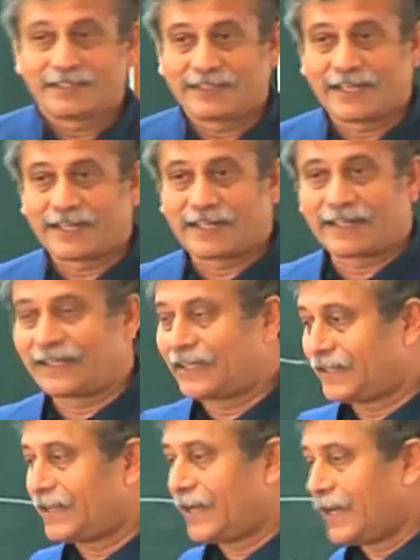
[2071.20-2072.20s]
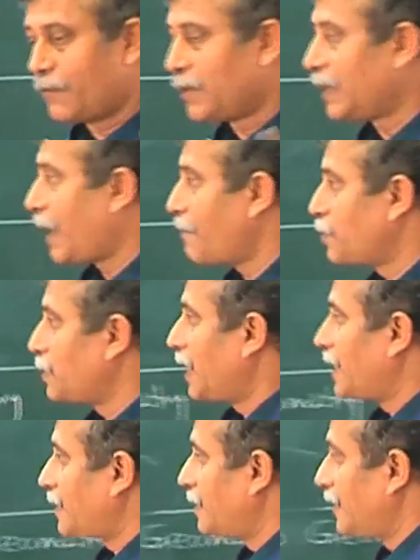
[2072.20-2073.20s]
then uh, you know, we'll come to
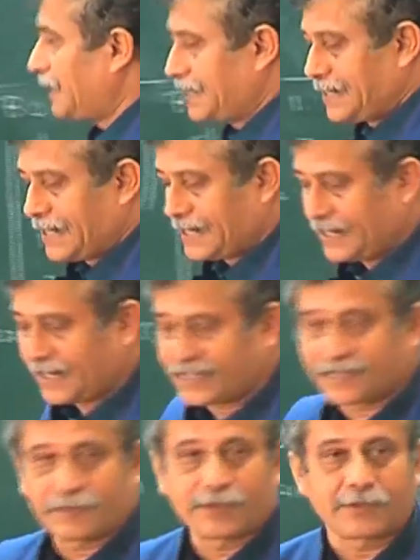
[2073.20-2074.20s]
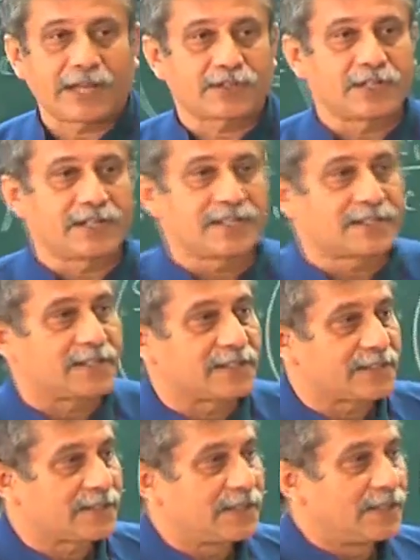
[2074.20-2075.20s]
that uh, la later when we actually
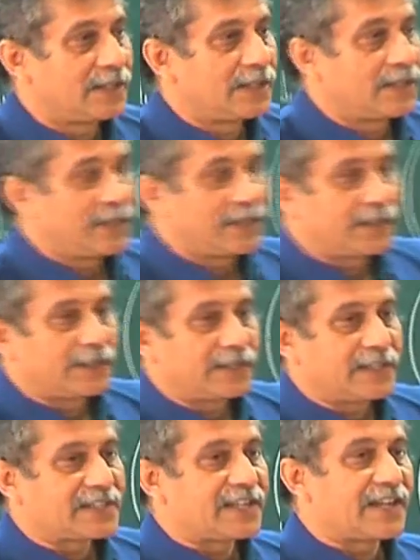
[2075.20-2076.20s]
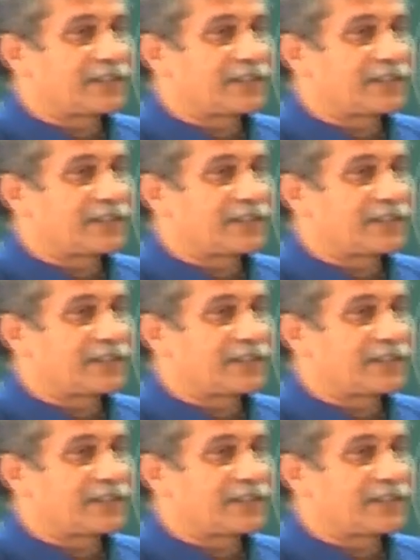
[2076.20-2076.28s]
discuss. Yes, any